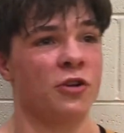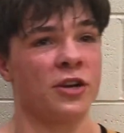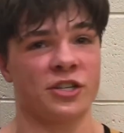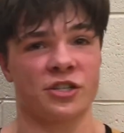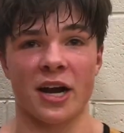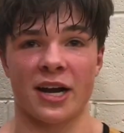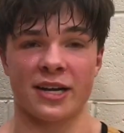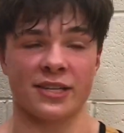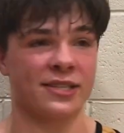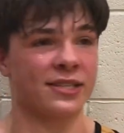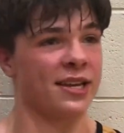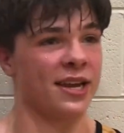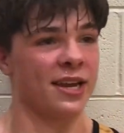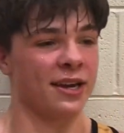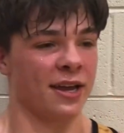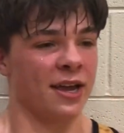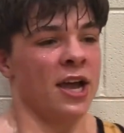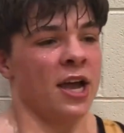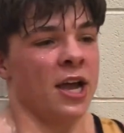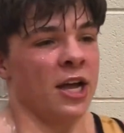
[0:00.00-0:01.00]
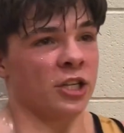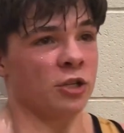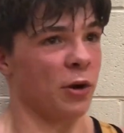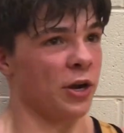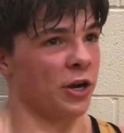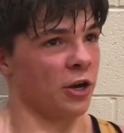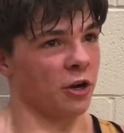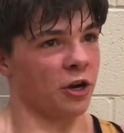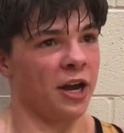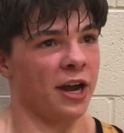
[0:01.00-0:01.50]
You just got to stick to
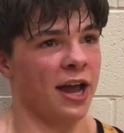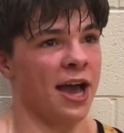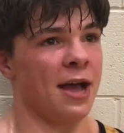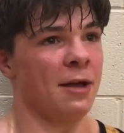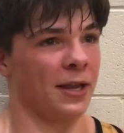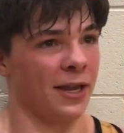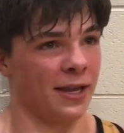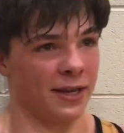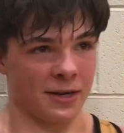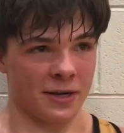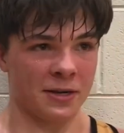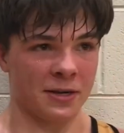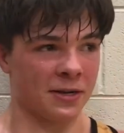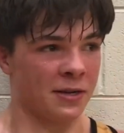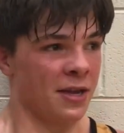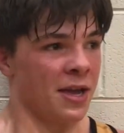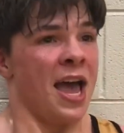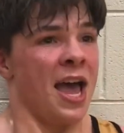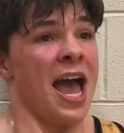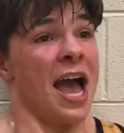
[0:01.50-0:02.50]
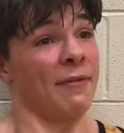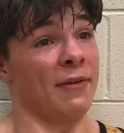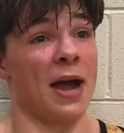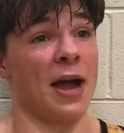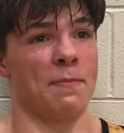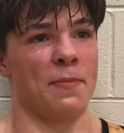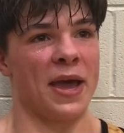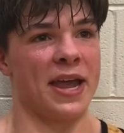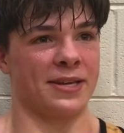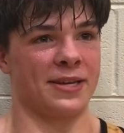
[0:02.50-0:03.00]
what you're good at and have a
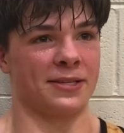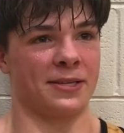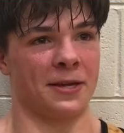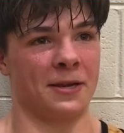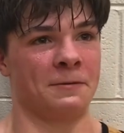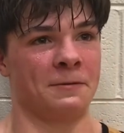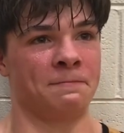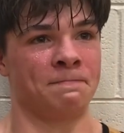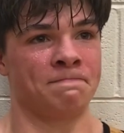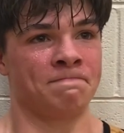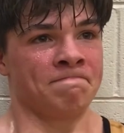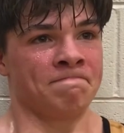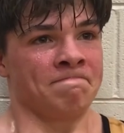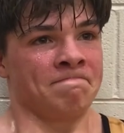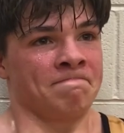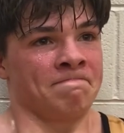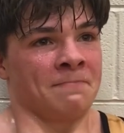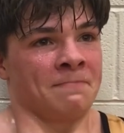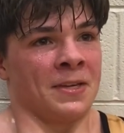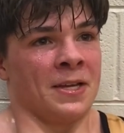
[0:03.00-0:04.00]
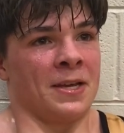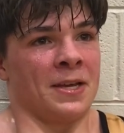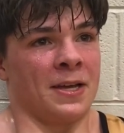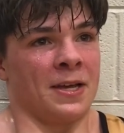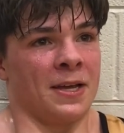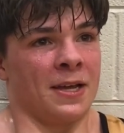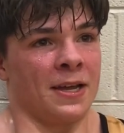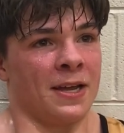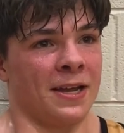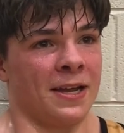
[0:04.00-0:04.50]
high pace. What do you think you
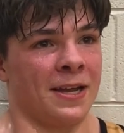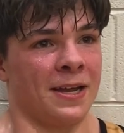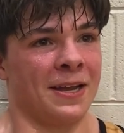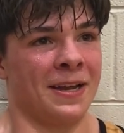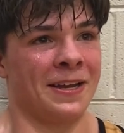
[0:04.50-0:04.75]
showed out